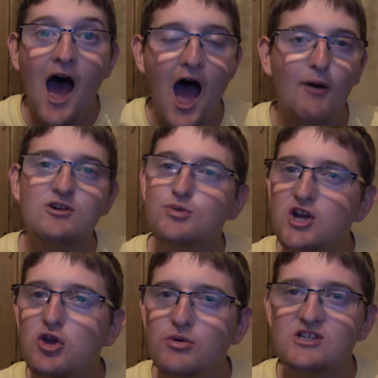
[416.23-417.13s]
uh, which we
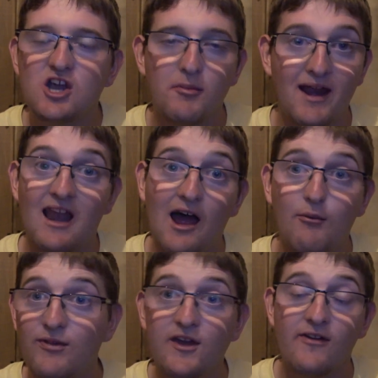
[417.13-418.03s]
knew was coming like
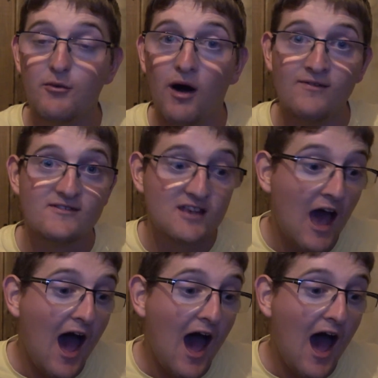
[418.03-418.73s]
with the other ones.